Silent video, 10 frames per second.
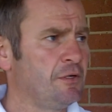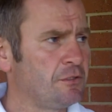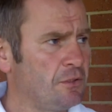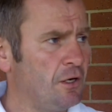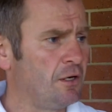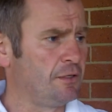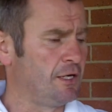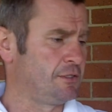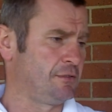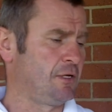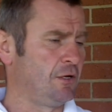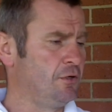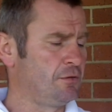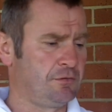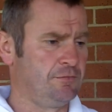So yes, I'll
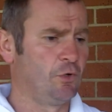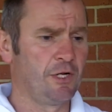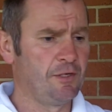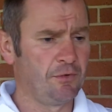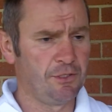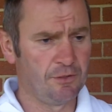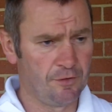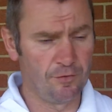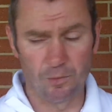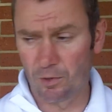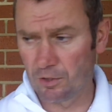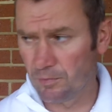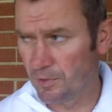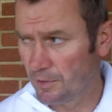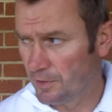hurt more than anybody in the football
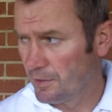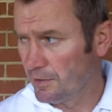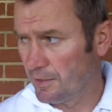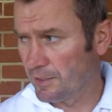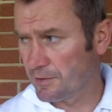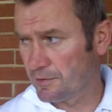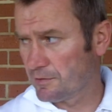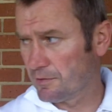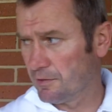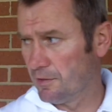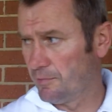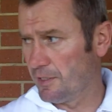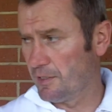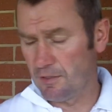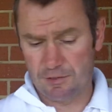club. Yes, it'll
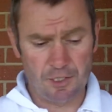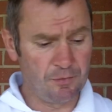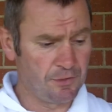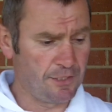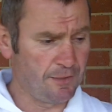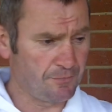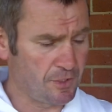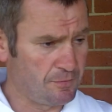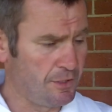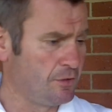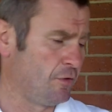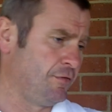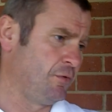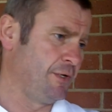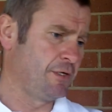be a terrible day. It's been an
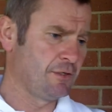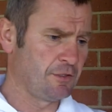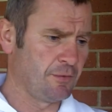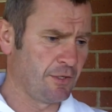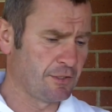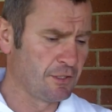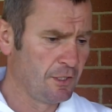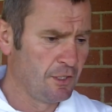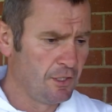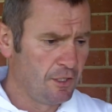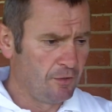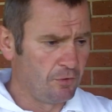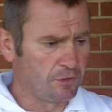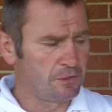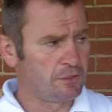awful week, to be honest.
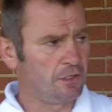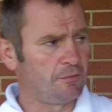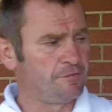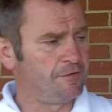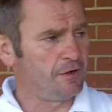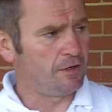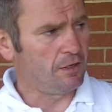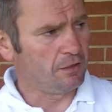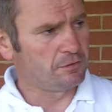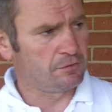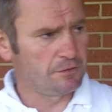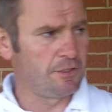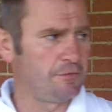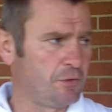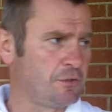But I'll
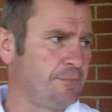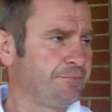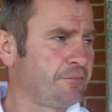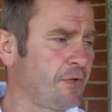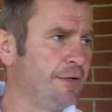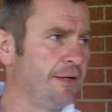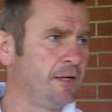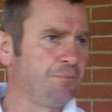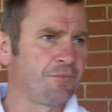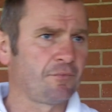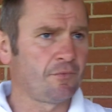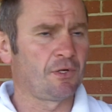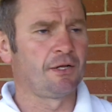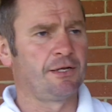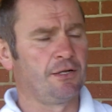turn it around, and
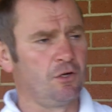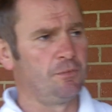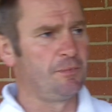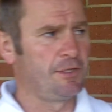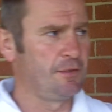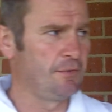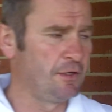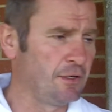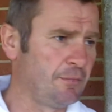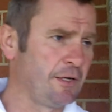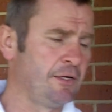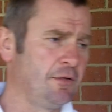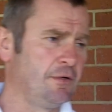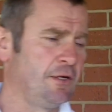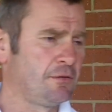I'll get the club to
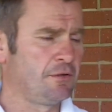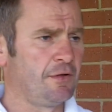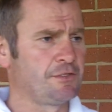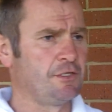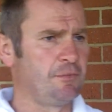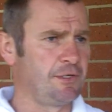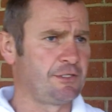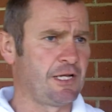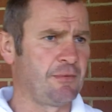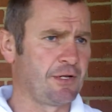give us a little bit of time.